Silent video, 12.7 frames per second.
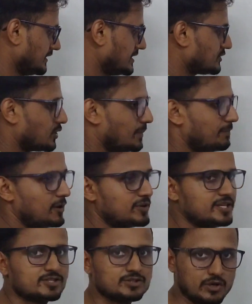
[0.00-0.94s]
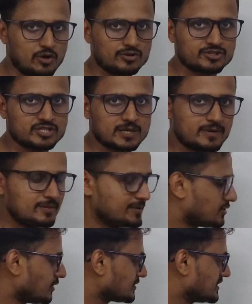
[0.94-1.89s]
This compound is not stable
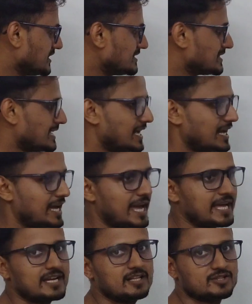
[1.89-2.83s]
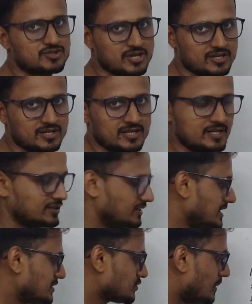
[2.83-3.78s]
because this angle strain.
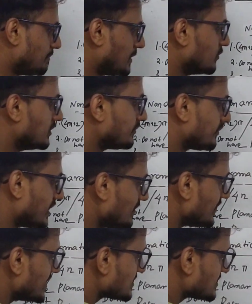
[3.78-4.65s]
This compound will flip